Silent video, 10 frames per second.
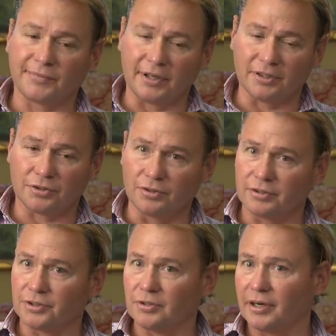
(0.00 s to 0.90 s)
issues
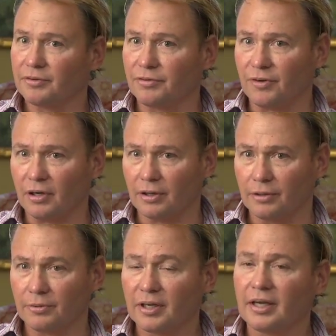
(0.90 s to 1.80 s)
that you have to
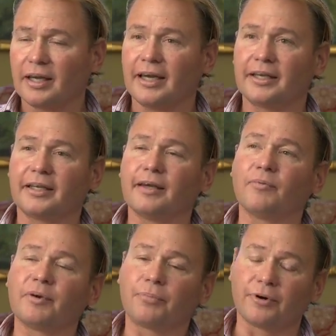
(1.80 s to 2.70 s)
follow. It